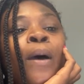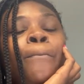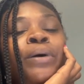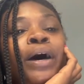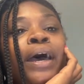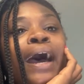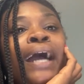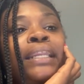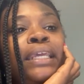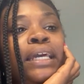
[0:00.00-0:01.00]
But
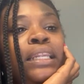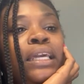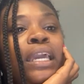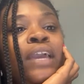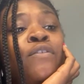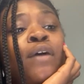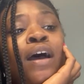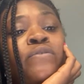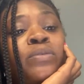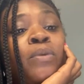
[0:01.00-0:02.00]
ideally, if you
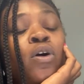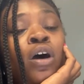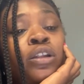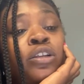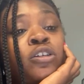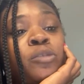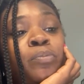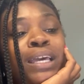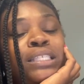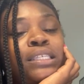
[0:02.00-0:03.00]
have them on all of those
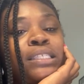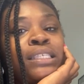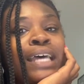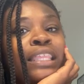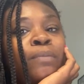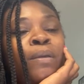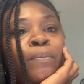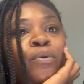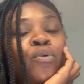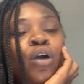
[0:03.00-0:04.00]
places, it's like the
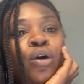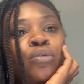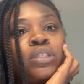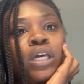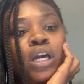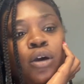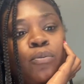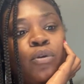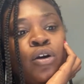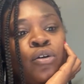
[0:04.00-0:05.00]
people who go to
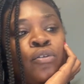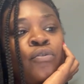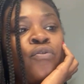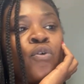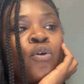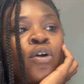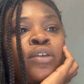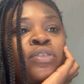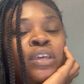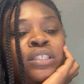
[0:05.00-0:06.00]
Gumroad
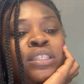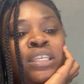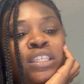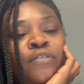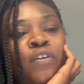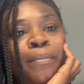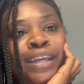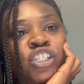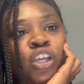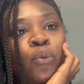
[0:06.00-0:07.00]
for this
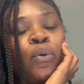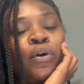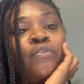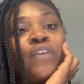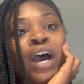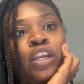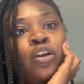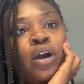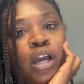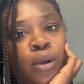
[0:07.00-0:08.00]
information will find it
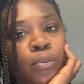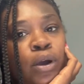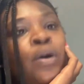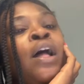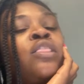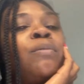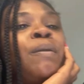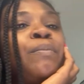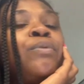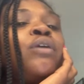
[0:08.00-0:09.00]
on Gumroad. The
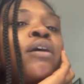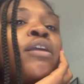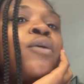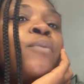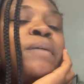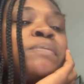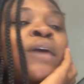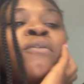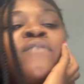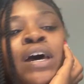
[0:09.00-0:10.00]
people who go to your
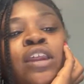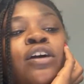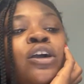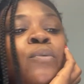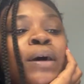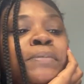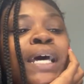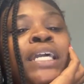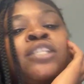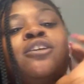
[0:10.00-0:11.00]
website will find it on your
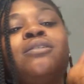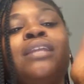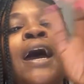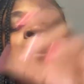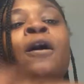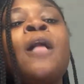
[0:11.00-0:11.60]
website. And so now,